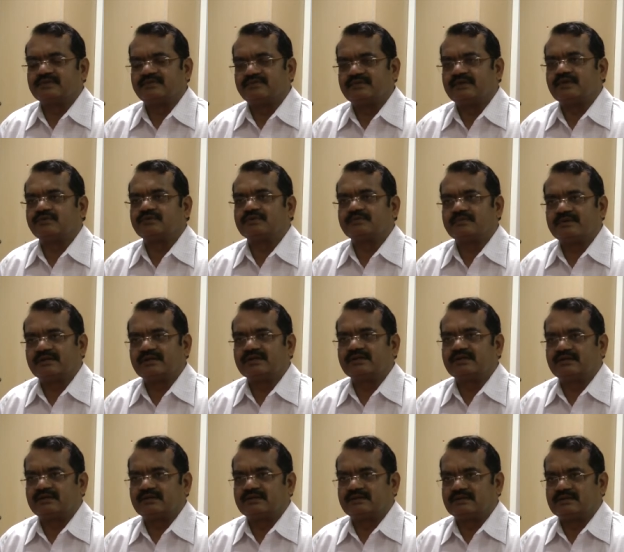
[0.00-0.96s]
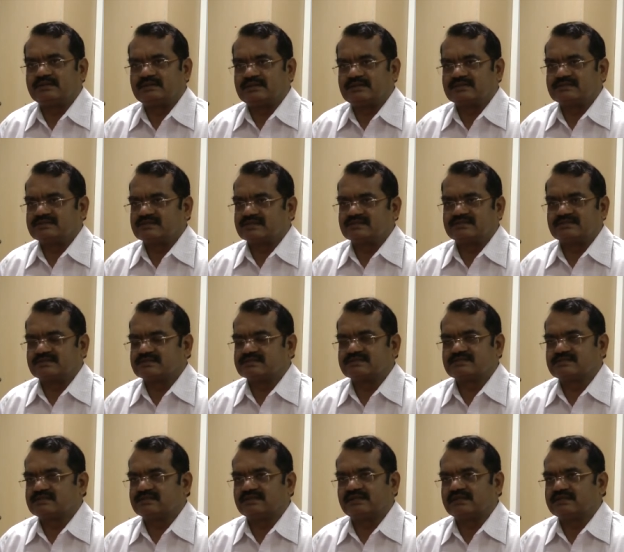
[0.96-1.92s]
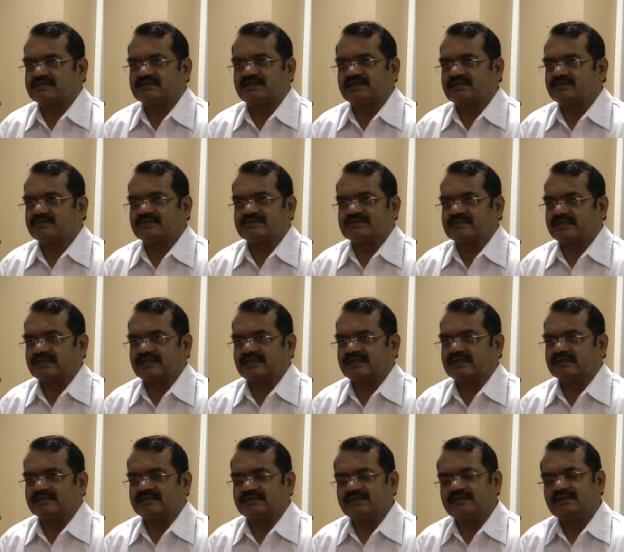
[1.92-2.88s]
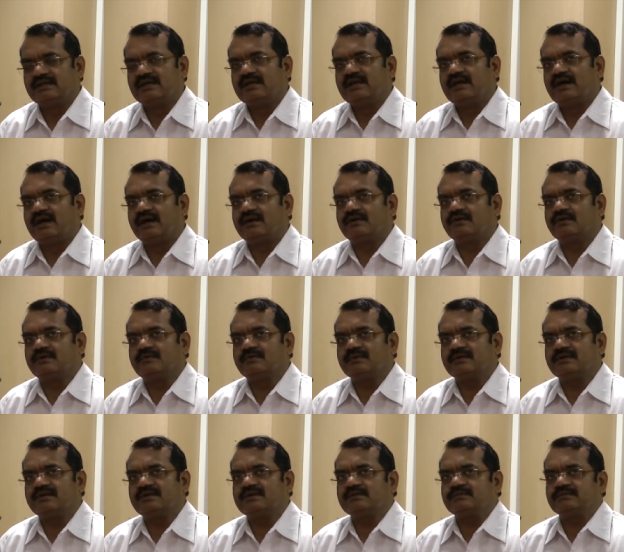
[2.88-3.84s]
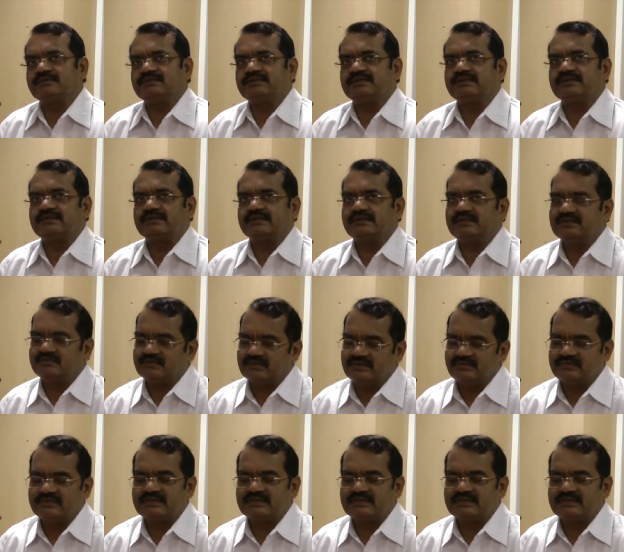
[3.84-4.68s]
we have to make a success. That was a real thing. And over and above that, even